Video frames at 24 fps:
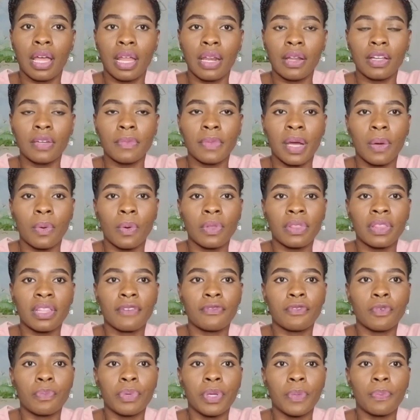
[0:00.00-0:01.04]
Hello my
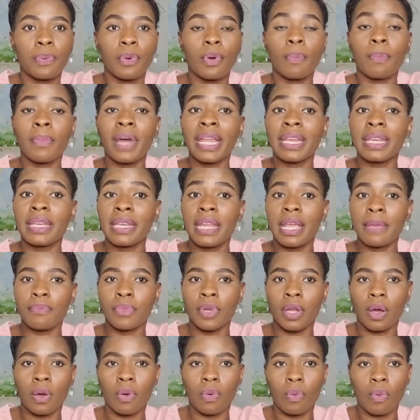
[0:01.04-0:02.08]
wonderful people, my name
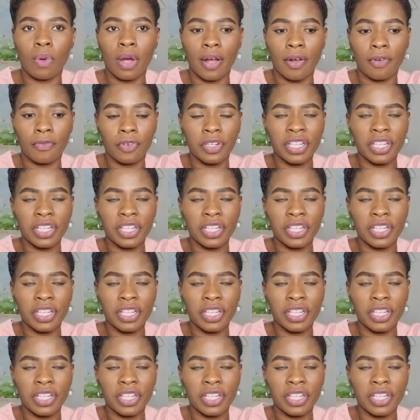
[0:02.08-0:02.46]
is Nauwa.